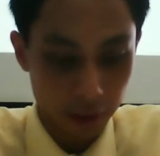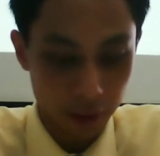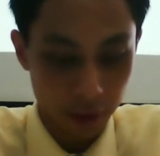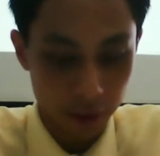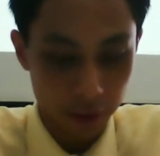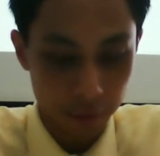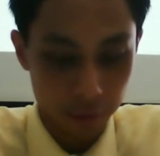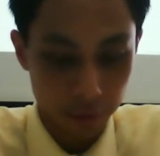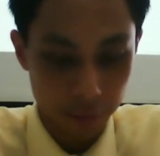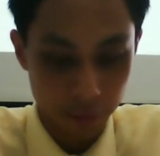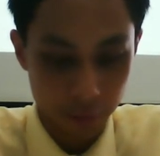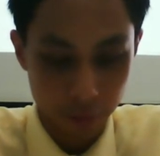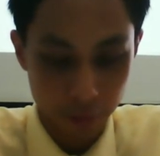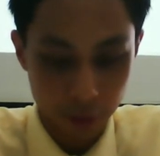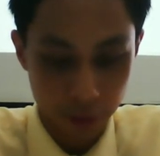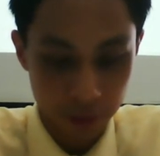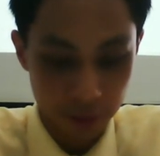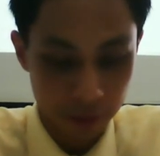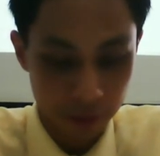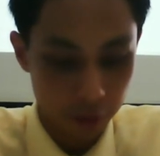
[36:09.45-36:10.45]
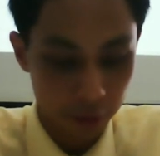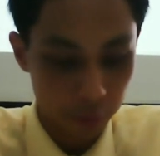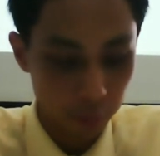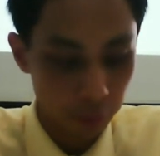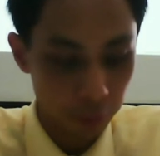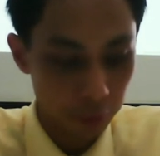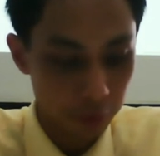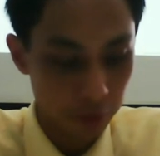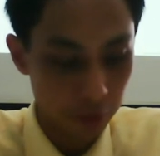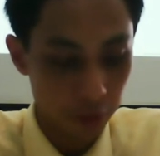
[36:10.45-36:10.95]
You can still
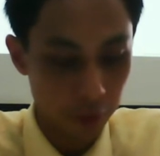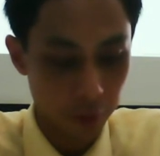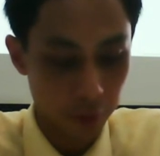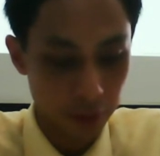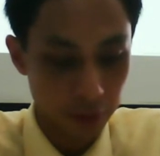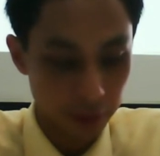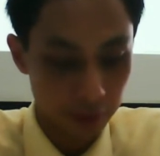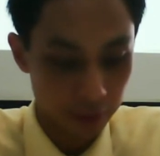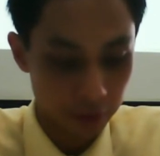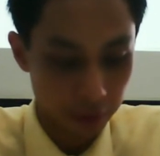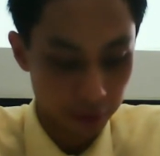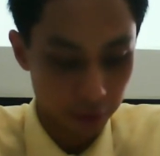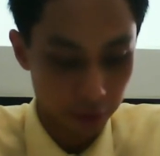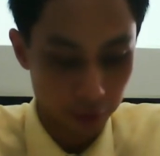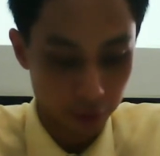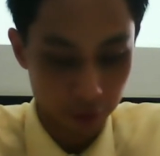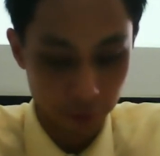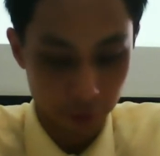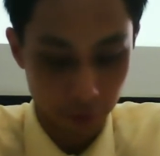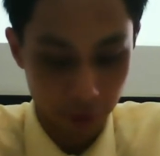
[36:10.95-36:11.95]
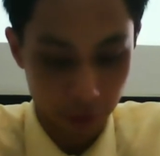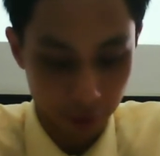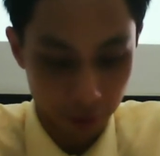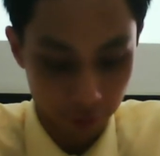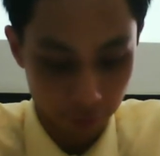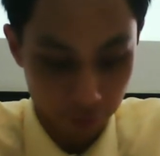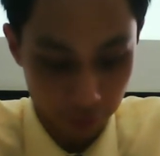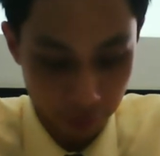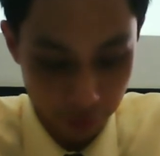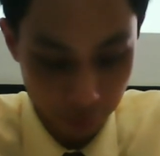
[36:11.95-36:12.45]
post your questions on
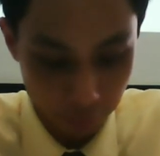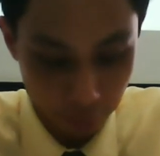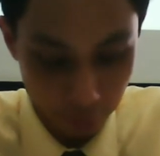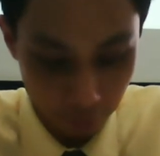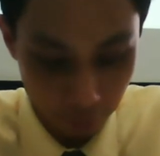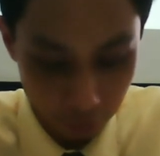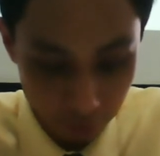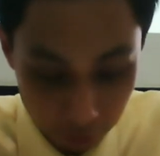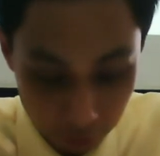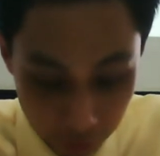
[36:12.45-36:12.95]
Facebook, or you